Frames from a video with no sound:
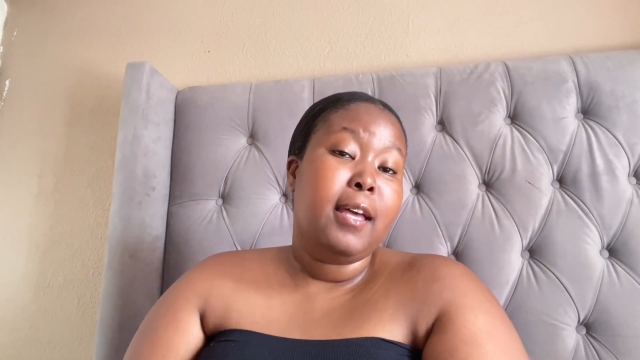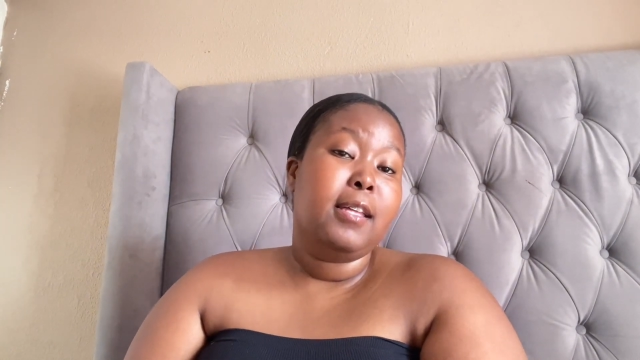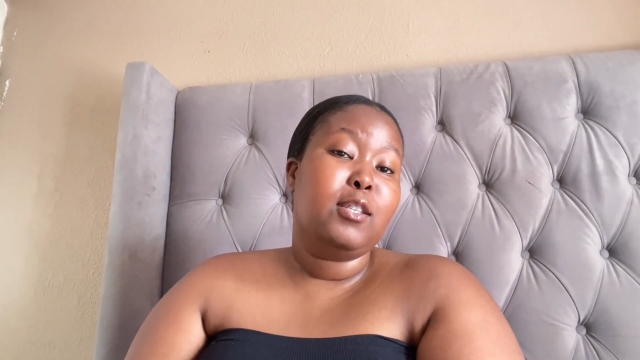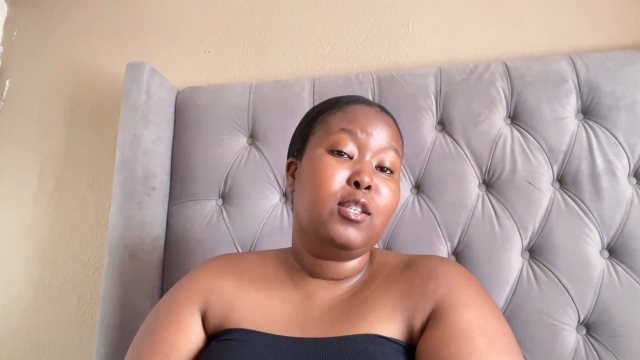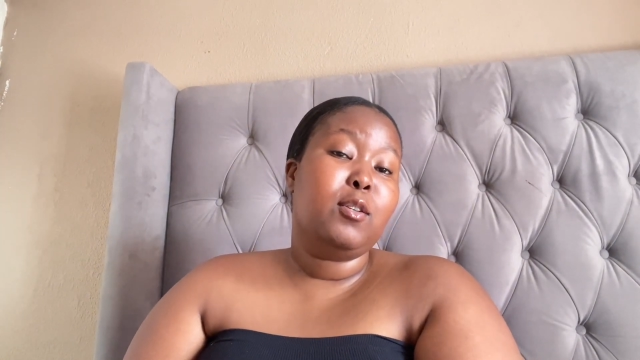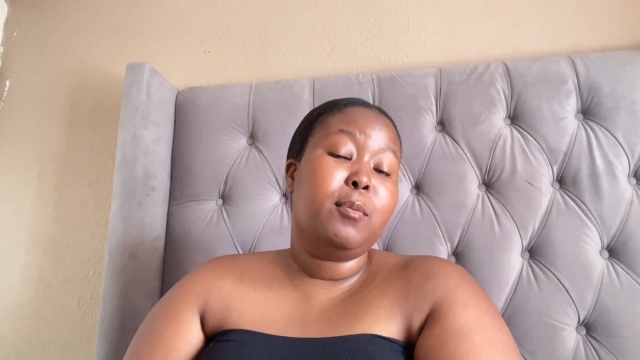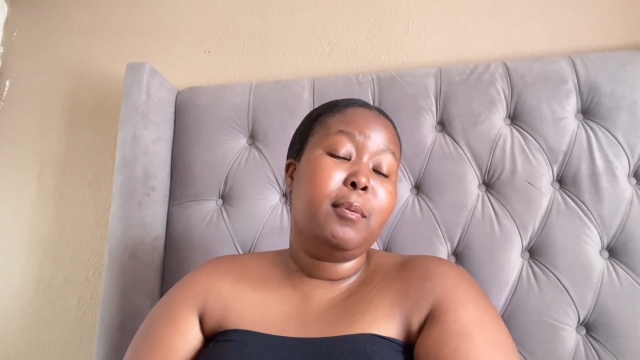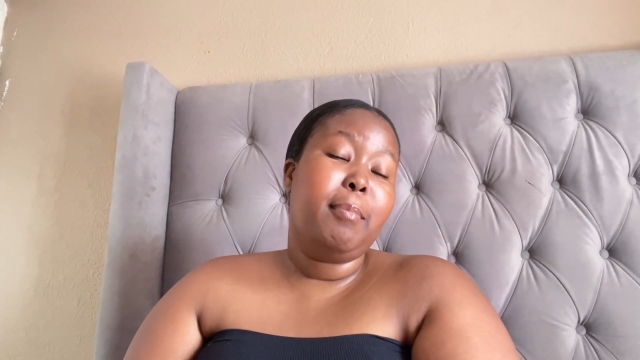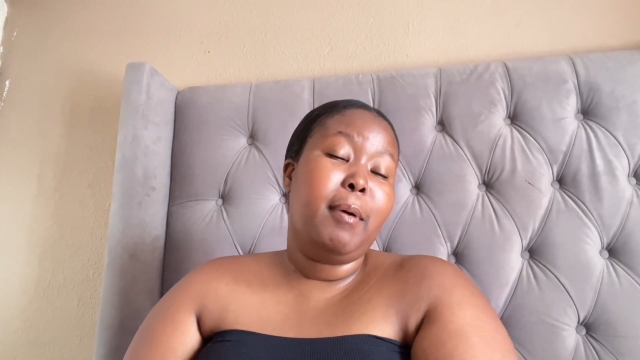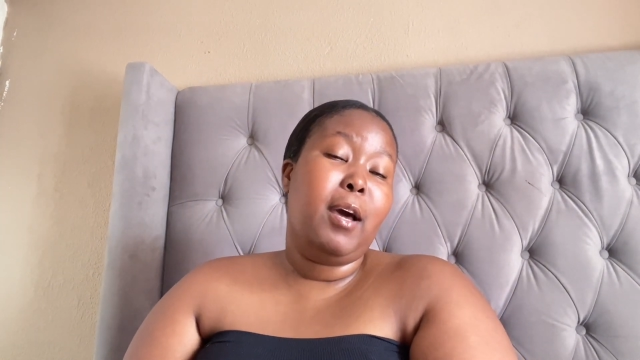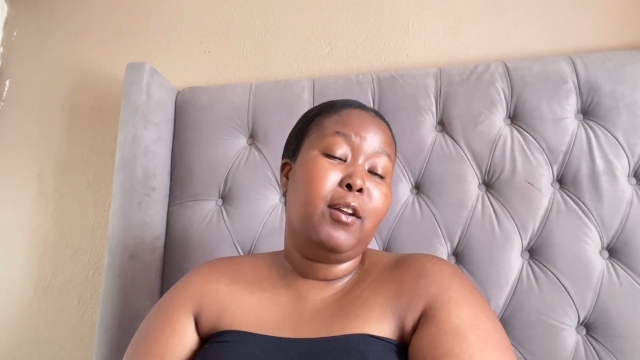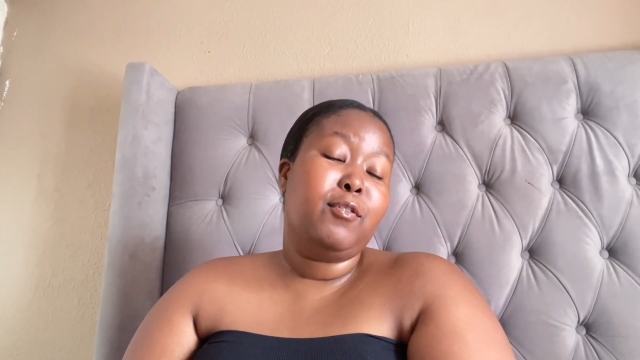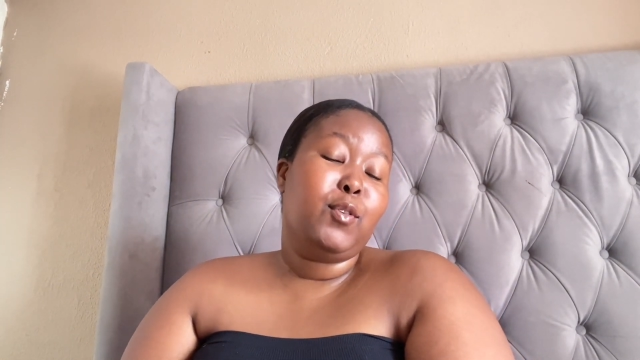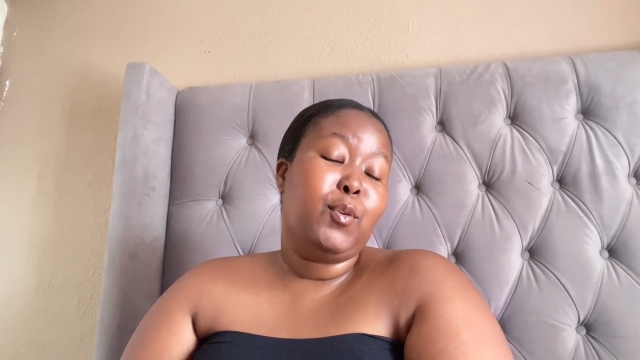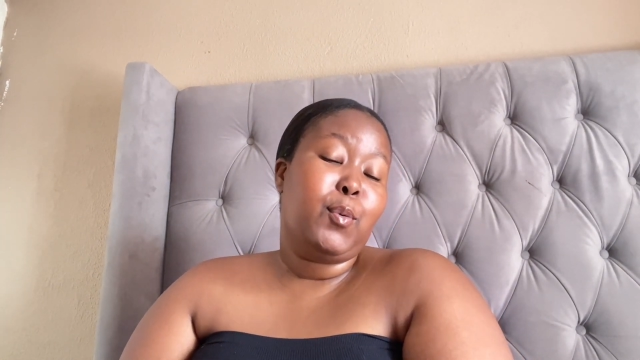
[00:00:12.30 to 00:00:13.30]
To be part
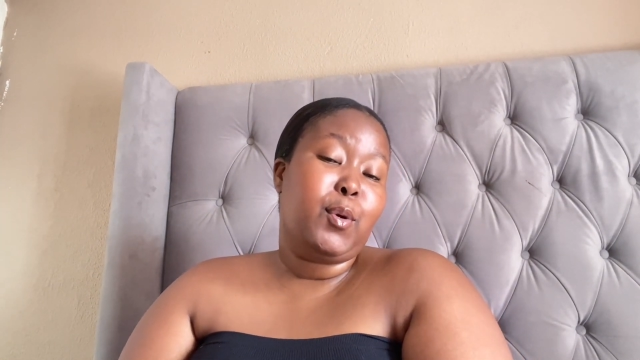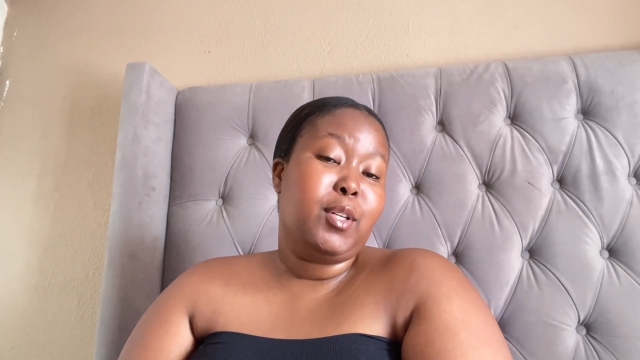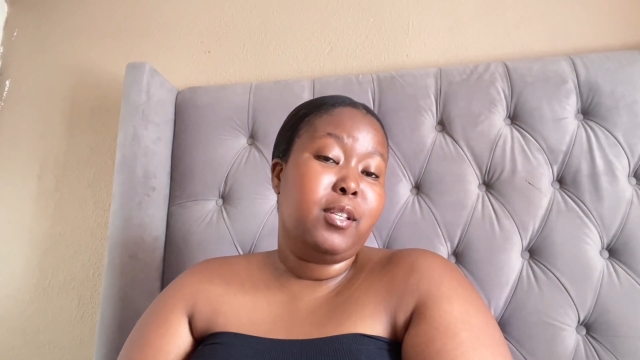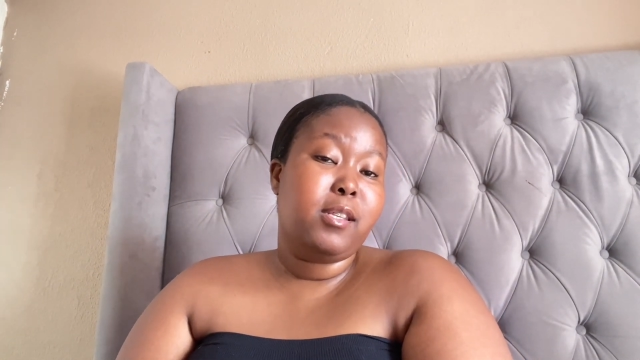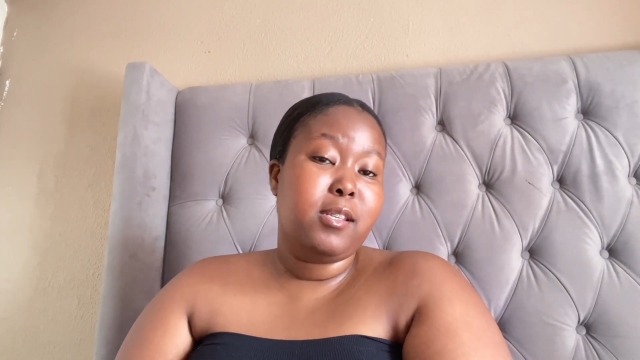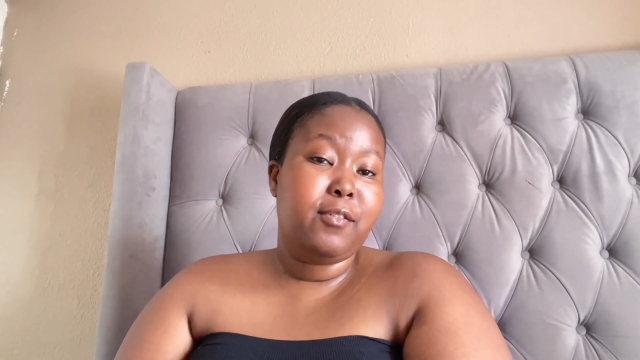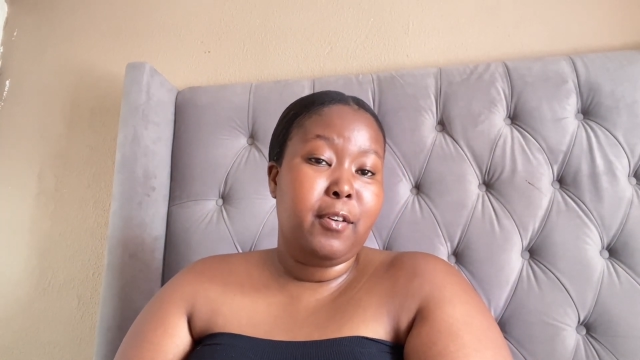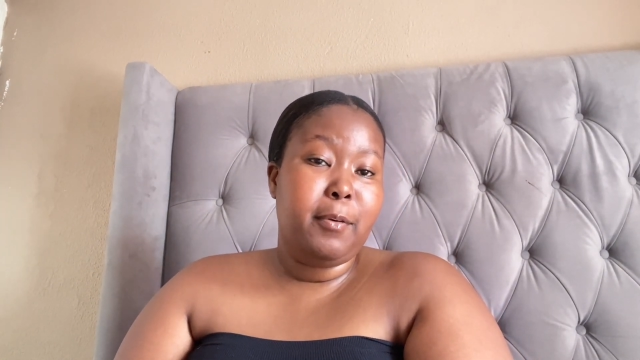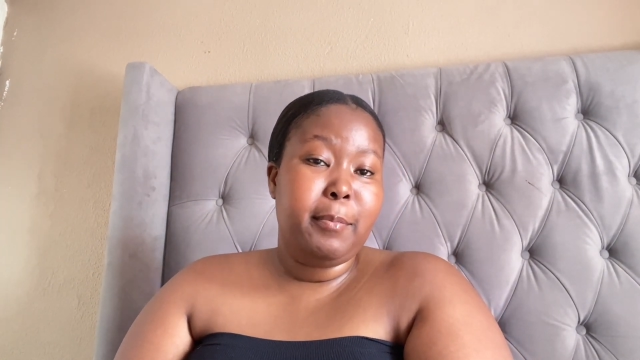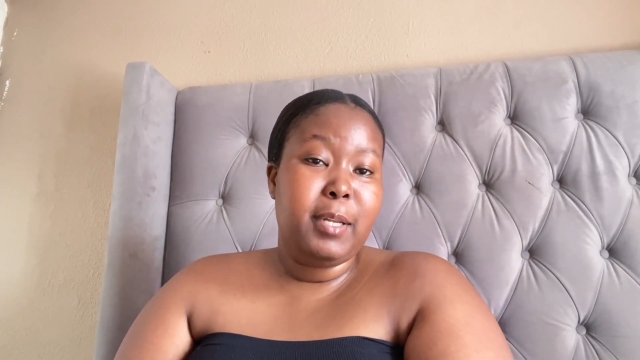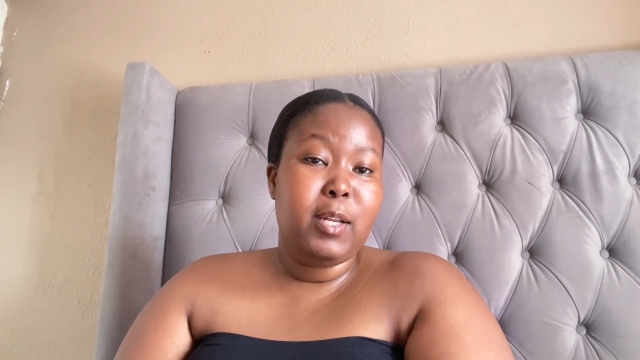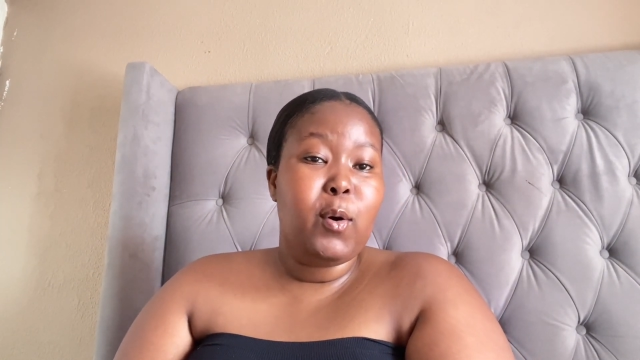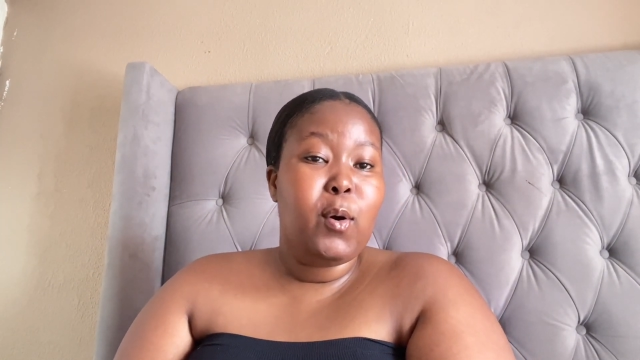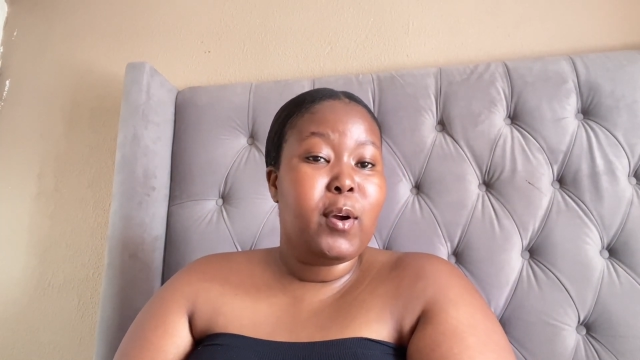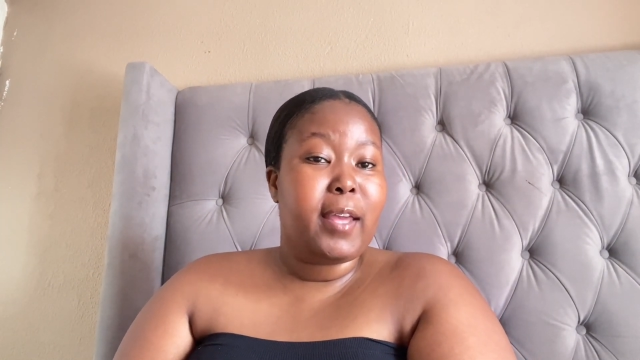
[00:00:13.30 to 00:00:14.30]
of the royalty
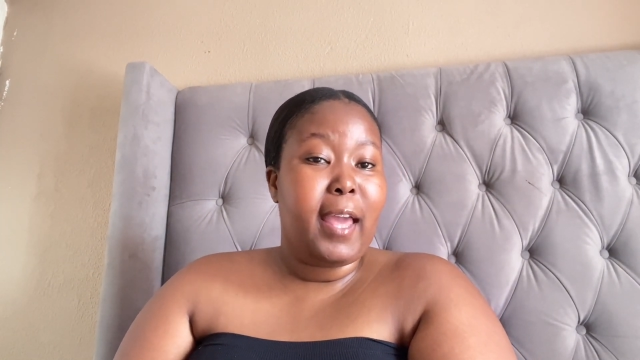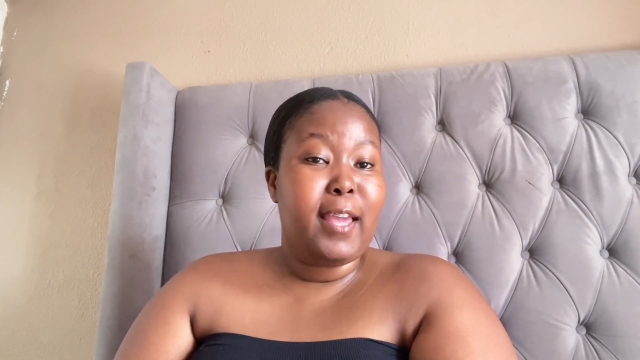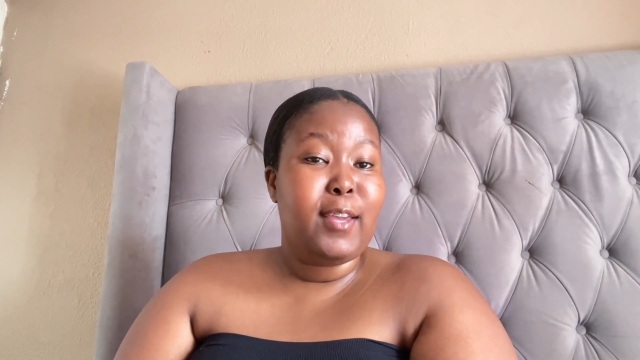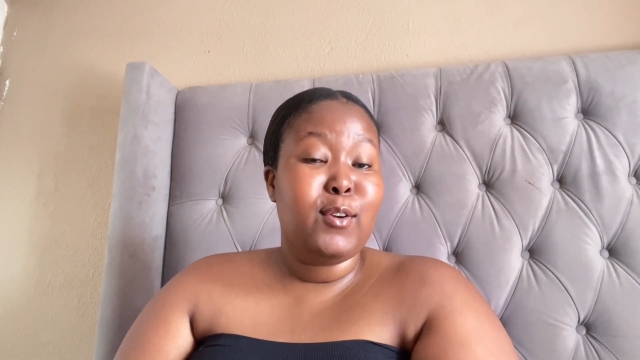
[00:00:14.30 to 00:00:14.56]
family or gang,